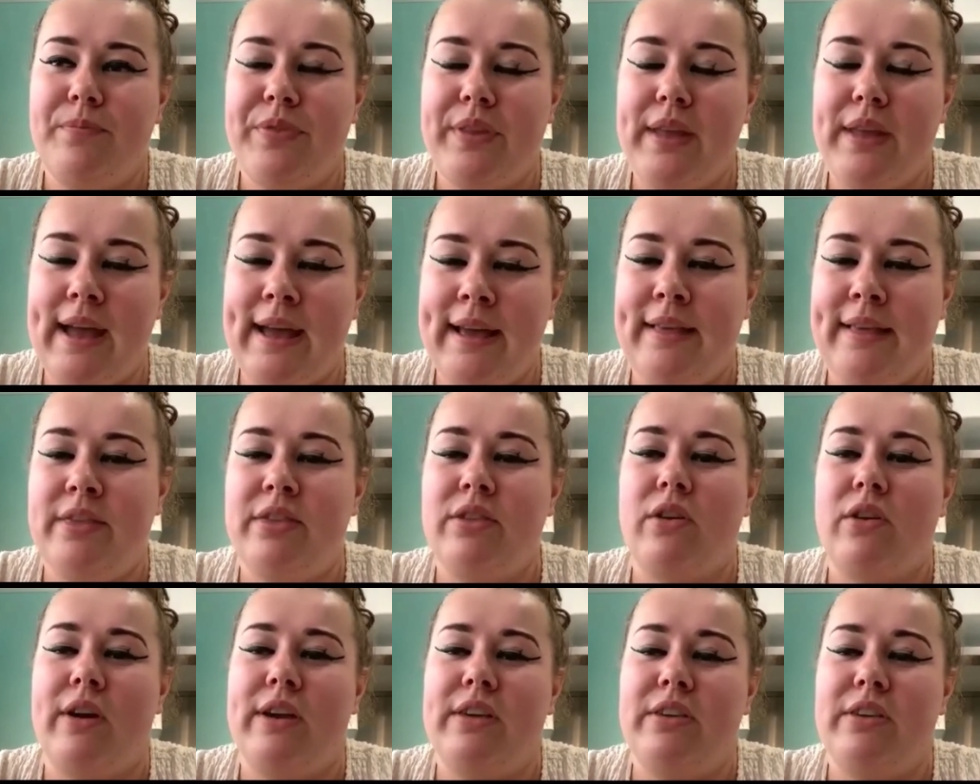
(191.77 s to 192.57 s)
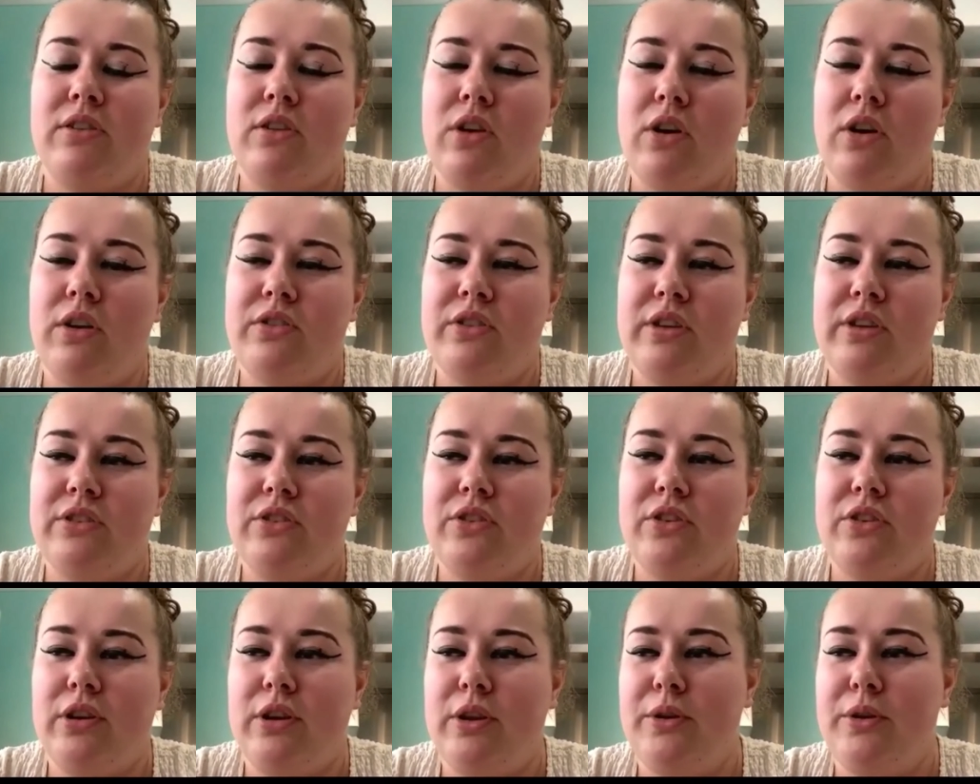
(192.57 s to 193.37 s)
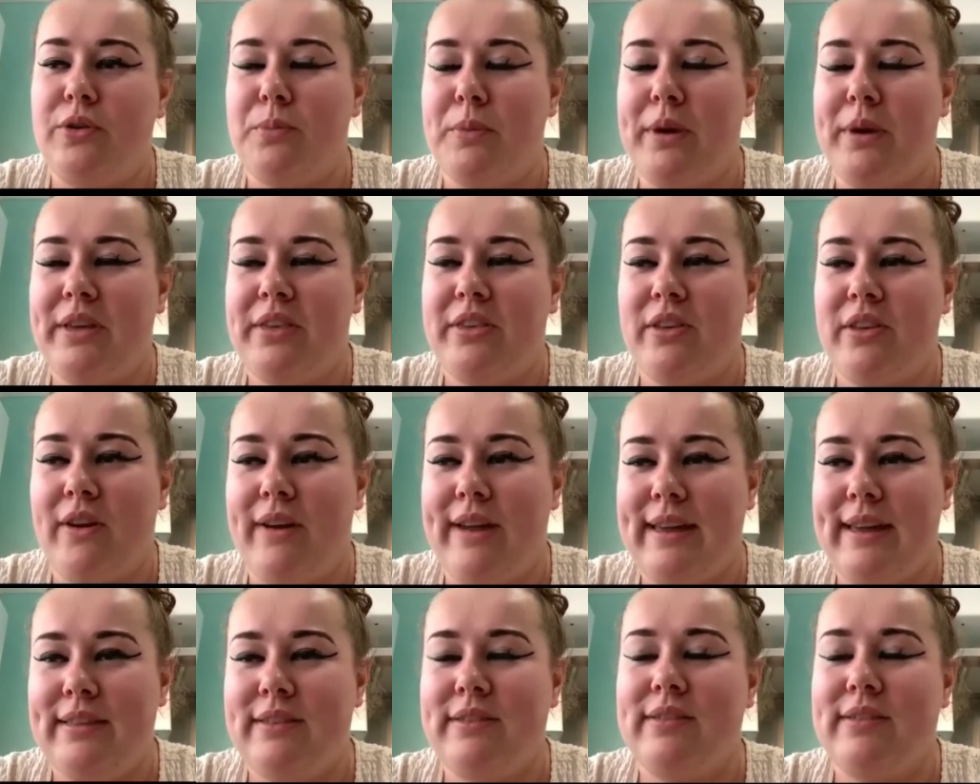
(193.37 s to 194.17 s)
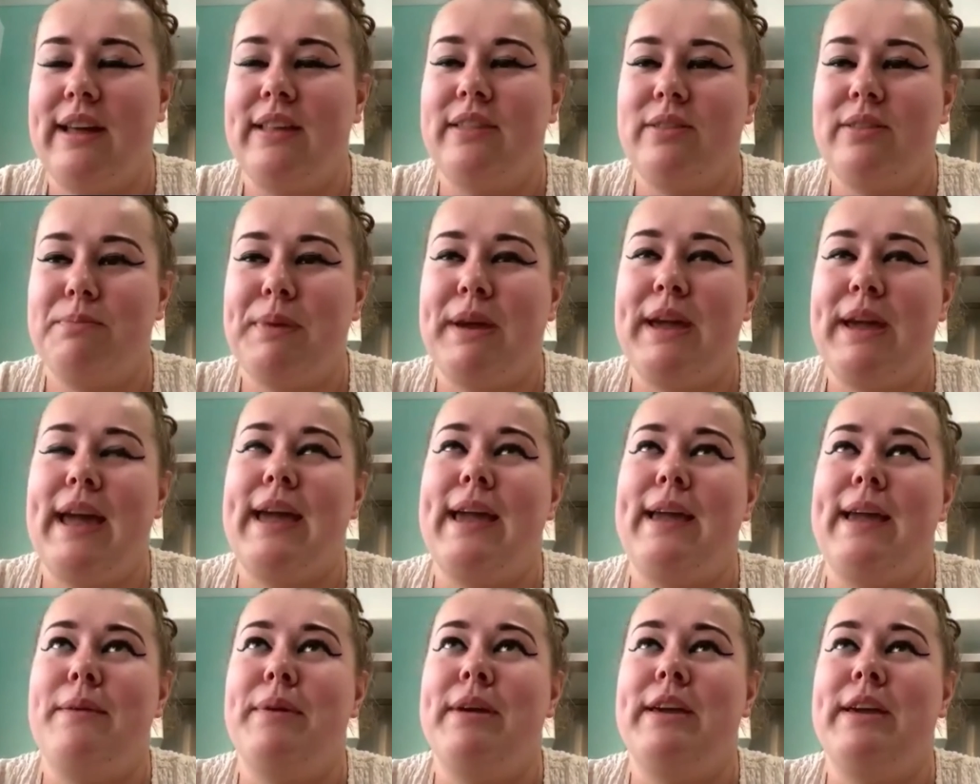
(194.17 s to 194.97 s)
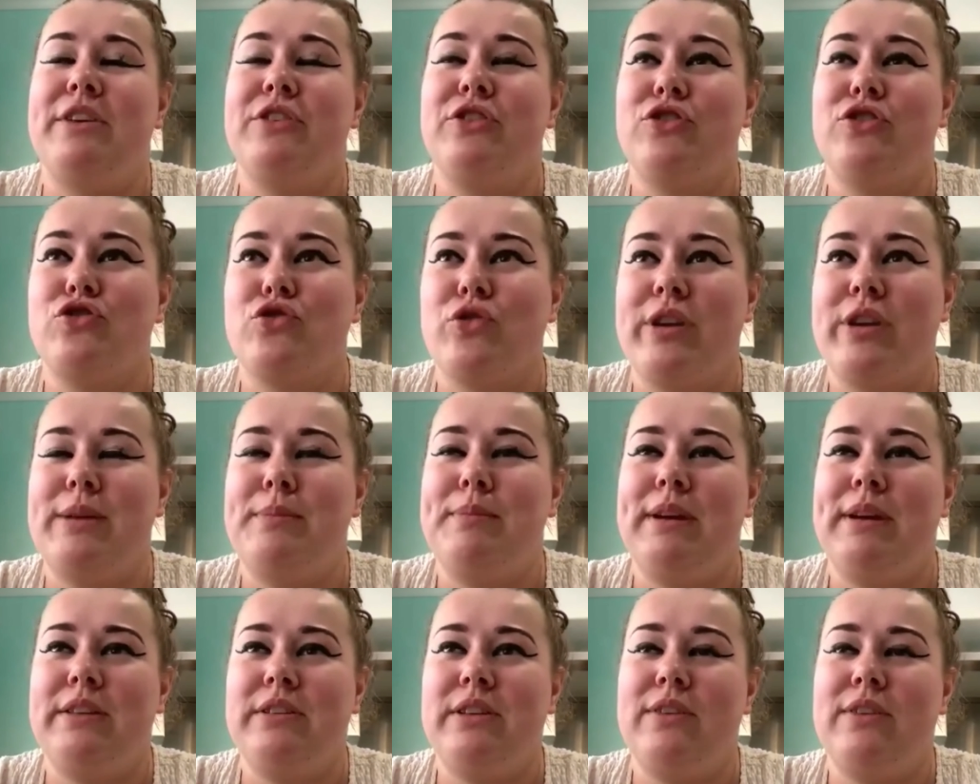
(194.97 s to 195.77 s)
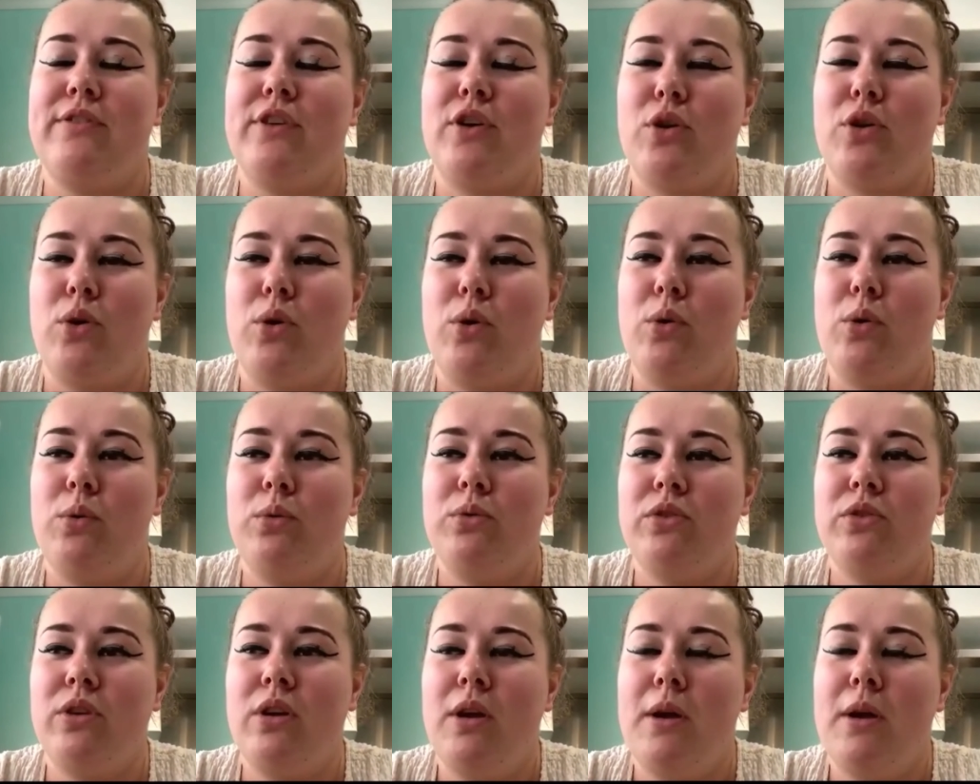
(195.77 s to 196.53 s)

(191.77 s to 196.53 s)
as I started to lose my sight, that became extremely difficult,